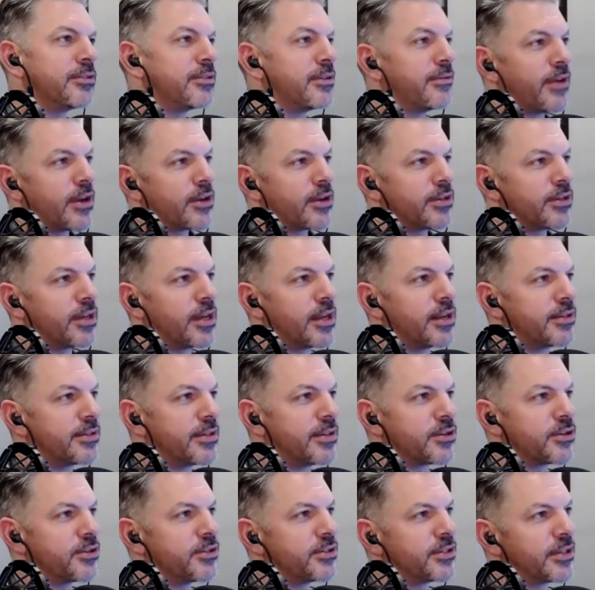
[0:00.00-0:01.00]
So I've actually got a
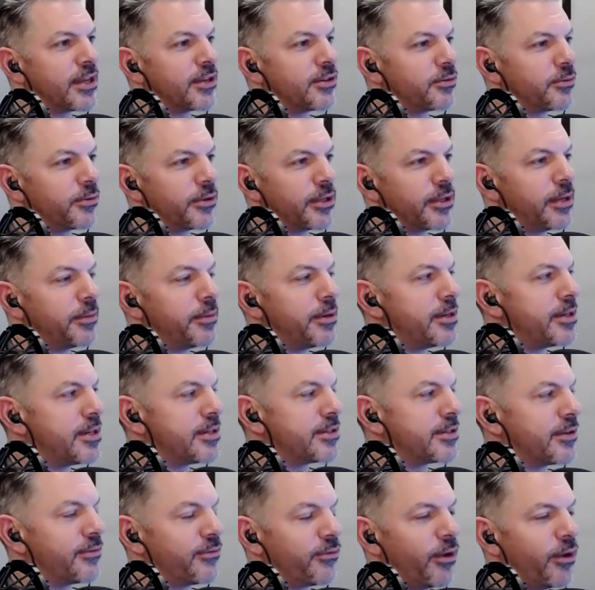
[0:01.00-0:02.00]
session scheduled with a
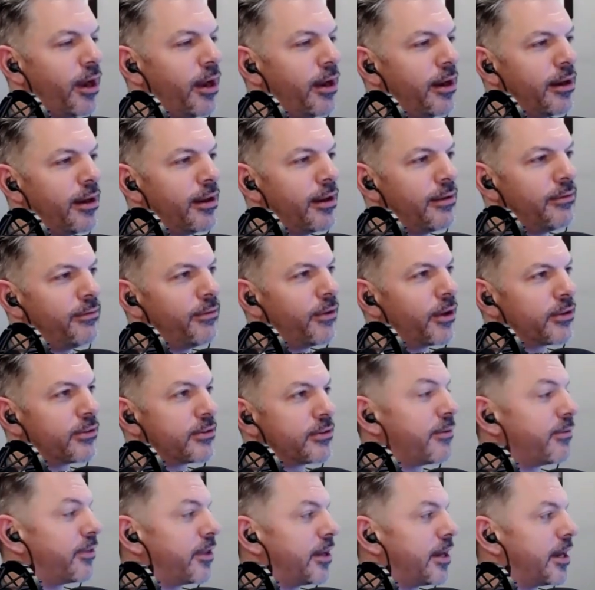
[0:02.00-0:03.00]
hypnotist on Friday to unfuck
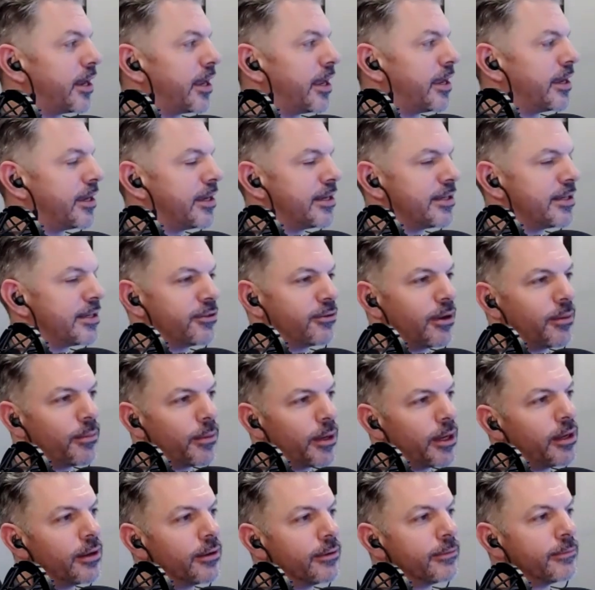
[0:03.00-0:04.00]
stuff that I can't get to on
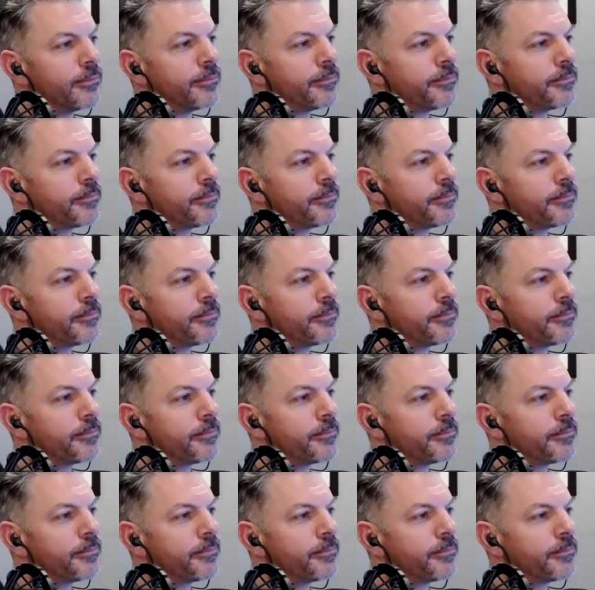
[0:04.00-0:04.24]
my own.